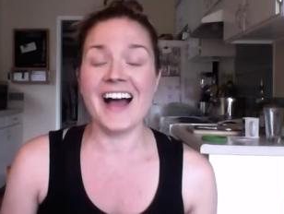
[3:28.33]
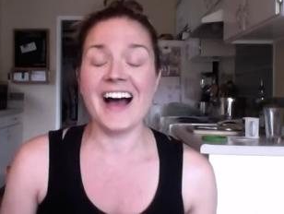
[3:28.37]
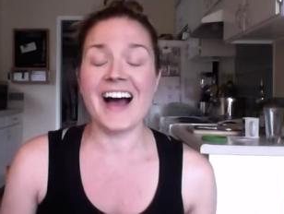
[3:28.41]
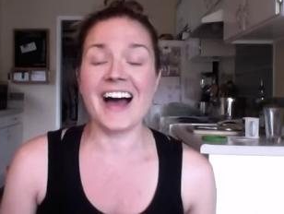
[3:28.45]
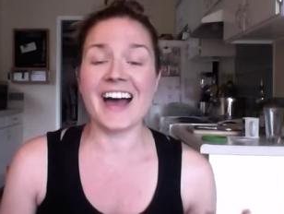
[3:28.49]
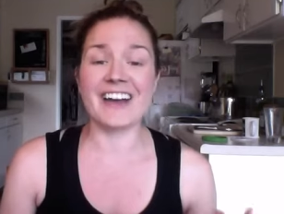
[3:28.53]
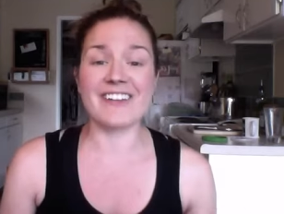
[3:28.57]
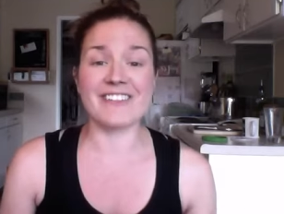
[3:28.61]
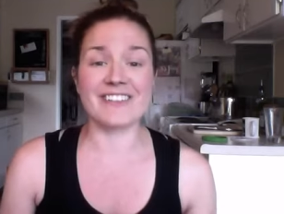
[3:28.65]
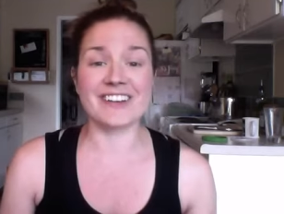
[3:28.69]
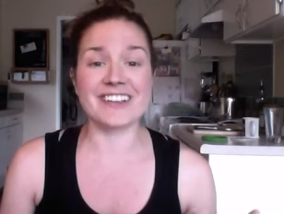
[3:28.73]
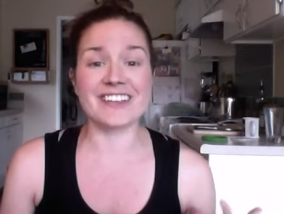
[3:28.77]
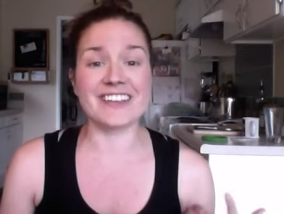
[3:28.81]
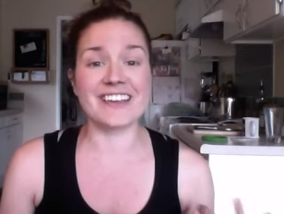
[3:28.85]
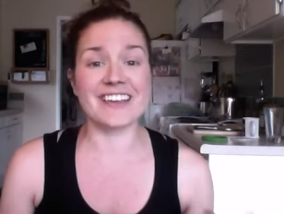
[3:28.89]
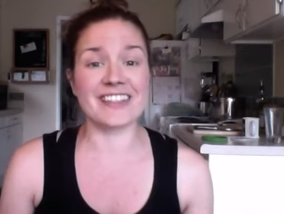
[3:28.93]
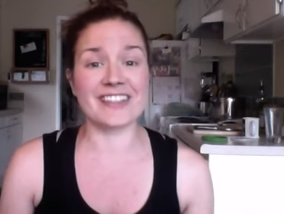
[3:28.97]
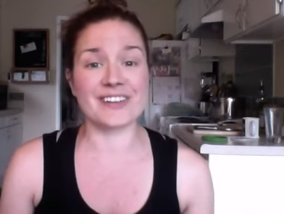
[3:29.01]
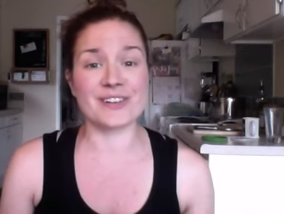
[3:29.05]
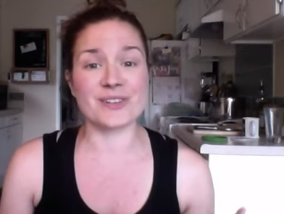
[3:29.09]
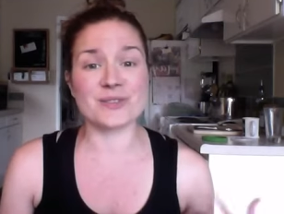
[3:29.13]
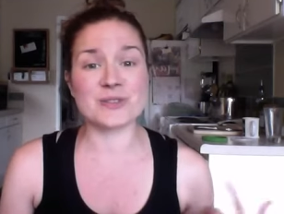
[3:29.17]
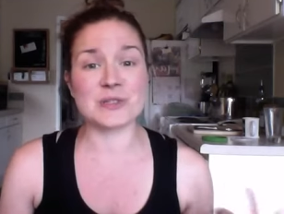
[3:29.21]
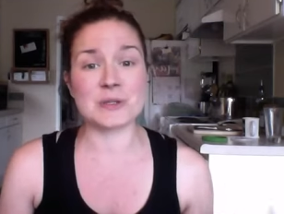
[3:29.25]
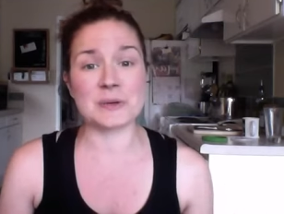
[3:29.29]
I really,
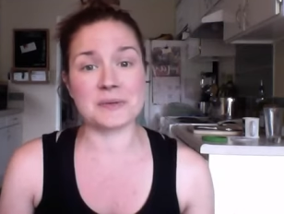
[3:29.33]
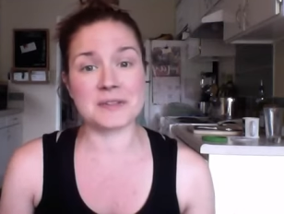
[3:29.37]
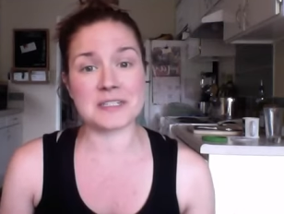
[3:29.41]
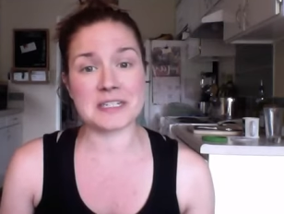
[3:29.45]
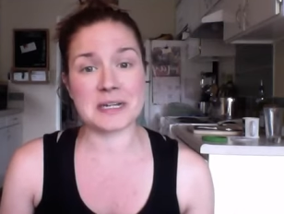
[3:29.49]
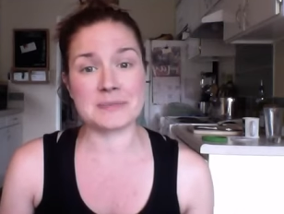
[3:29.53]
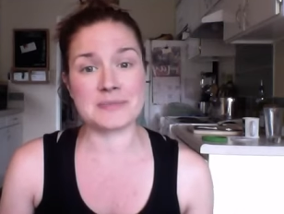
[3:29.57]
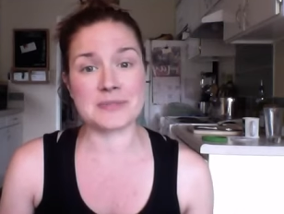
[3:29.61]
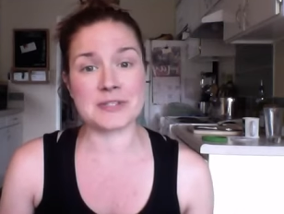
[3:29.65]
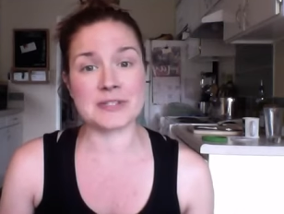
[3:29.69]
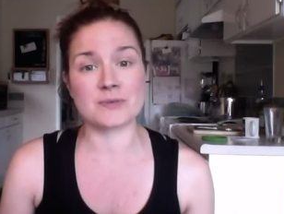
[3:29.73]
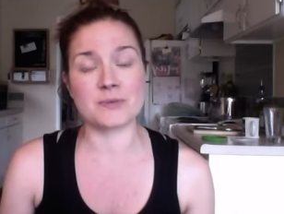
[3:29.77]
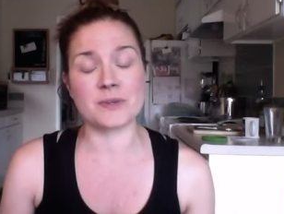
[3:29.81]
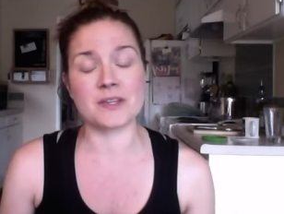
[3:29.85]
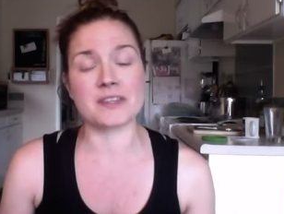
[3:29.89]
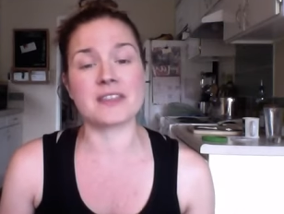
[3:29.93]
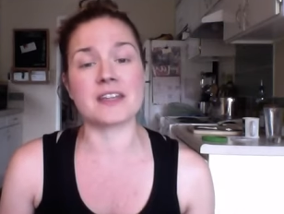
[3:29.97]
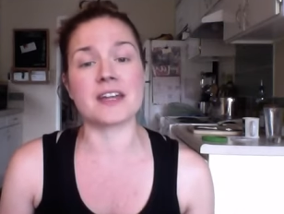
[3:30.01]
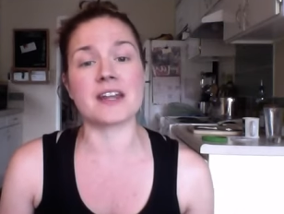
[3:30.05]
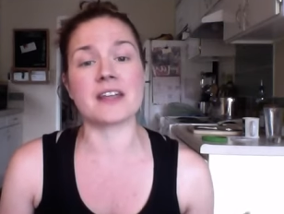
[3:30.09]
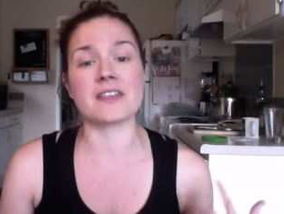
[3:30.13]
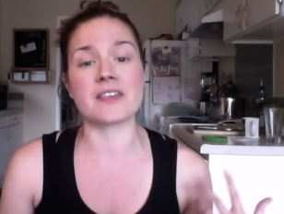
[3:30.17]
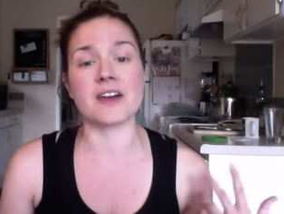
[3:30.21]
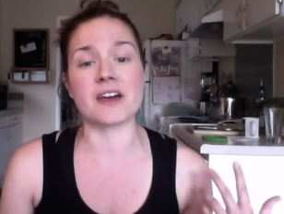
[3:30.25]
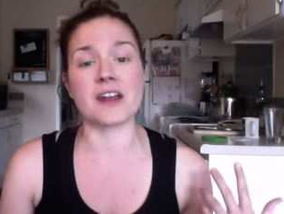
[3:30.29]
there are so many times this week
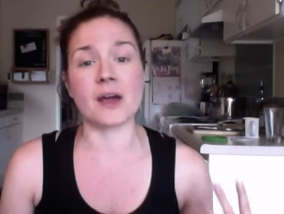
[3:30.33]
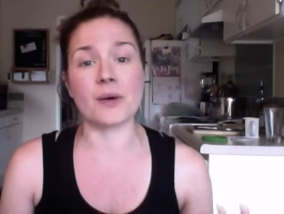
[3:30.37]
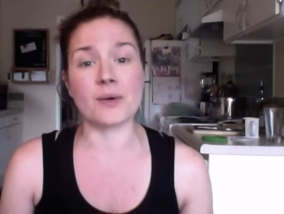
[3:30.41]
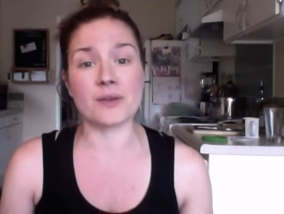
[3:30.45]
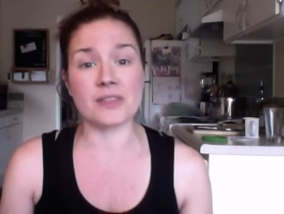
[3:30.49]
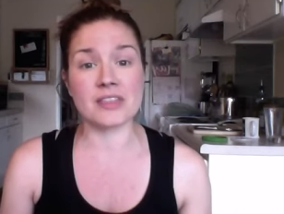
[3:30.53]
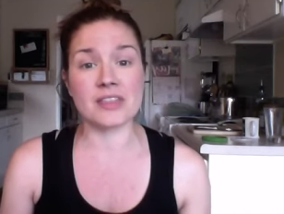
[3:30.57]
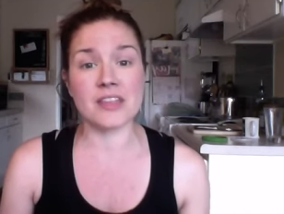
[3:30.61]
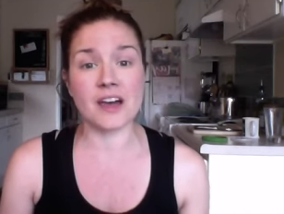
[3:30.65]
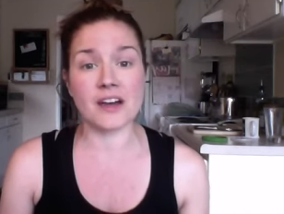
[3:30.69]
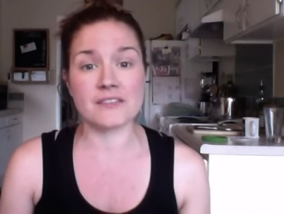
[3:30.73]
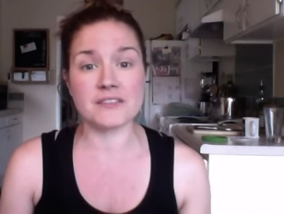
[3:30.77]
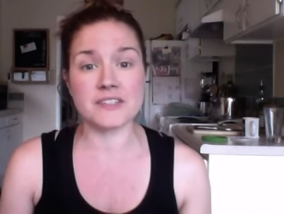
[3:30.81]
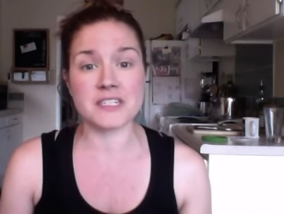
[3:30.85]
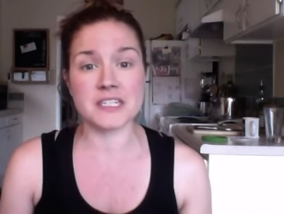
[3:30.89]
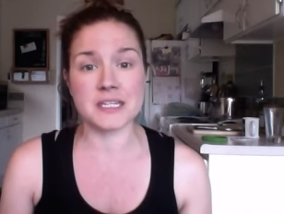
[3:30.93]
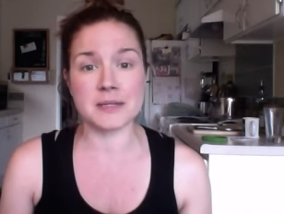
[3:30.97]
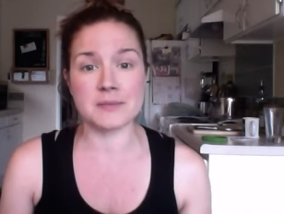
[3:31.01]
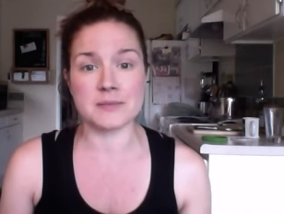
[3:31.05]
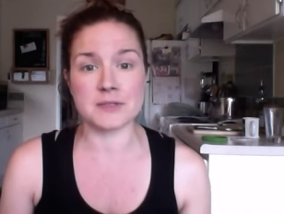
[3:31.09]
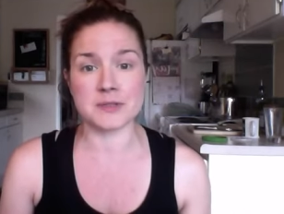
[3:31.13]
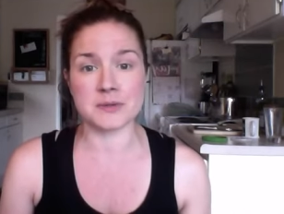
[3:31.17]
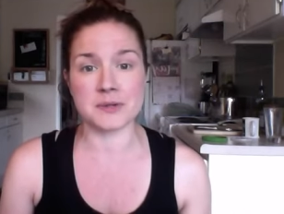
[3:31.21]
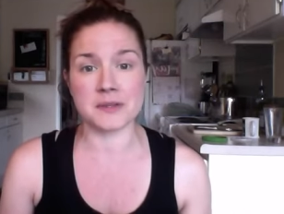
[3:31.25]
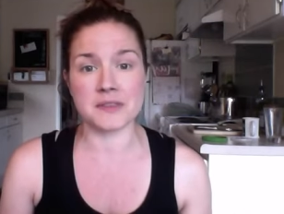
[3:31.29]
that I thought I would love to
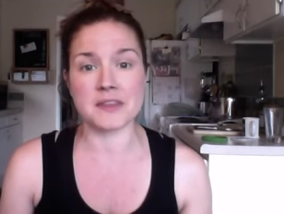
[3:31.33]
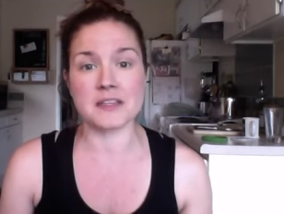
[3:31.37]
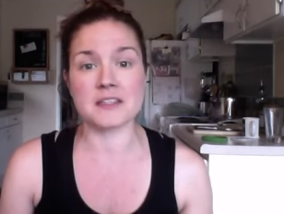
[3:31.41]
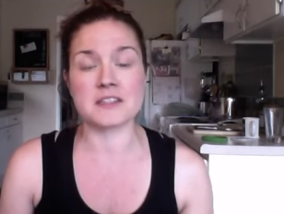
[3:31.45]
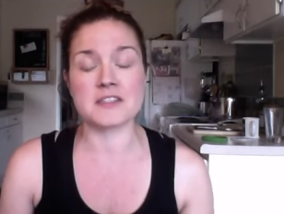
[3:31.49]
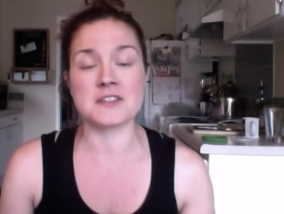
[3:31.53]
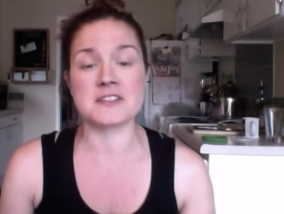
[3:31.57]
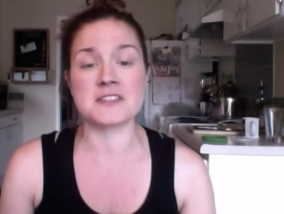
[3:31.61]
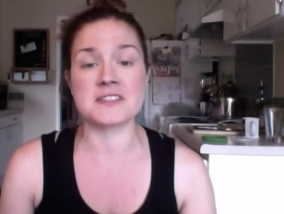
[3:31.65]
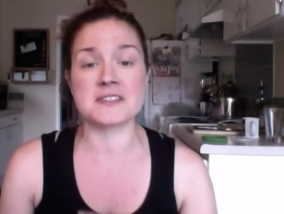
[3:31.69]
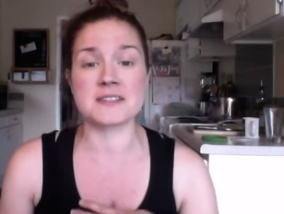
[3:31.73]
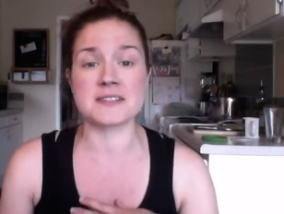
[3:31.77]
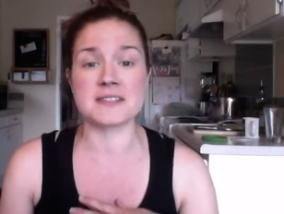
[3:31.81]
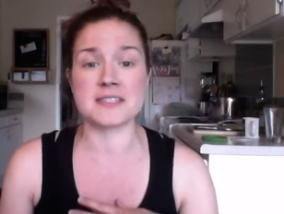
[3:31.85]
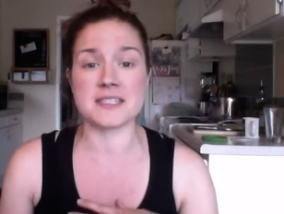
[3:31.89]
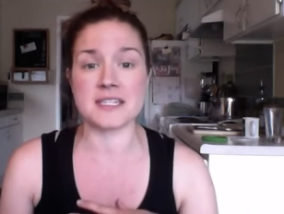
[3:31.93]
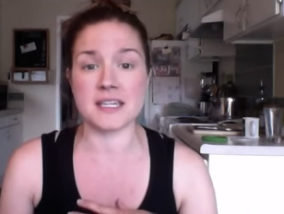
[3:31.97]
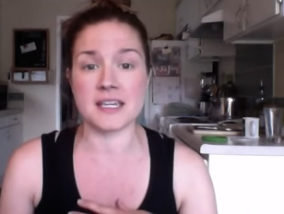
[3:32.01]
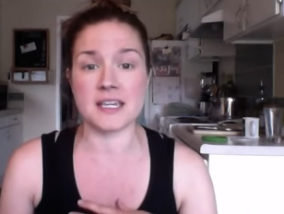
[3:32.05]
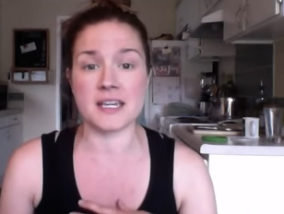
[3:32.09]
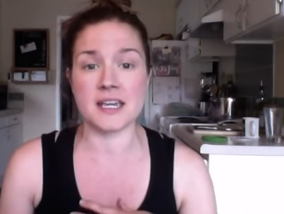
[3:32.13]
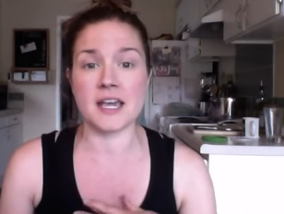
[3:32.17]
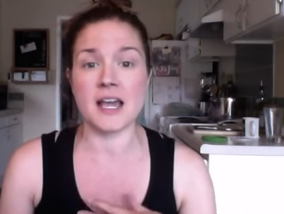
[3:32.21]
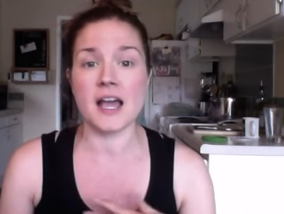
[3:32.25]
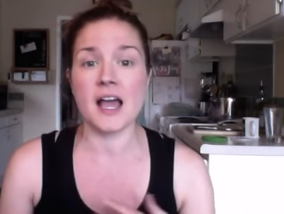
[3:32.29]
keep doing this just to
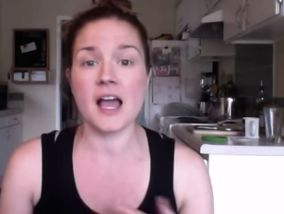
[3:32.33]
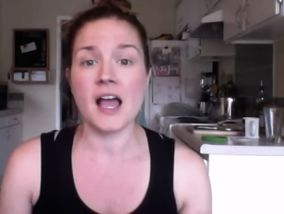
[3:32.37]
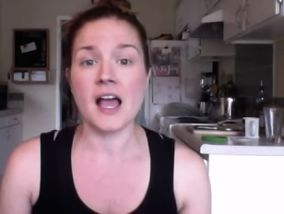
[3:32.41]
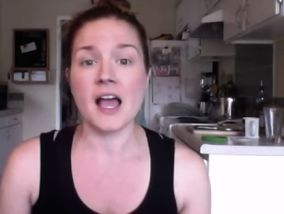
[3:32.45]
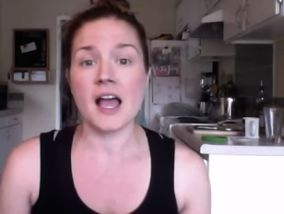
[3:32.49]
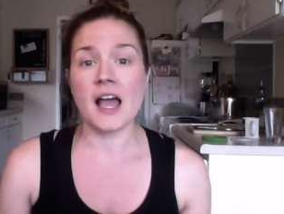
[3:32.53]
see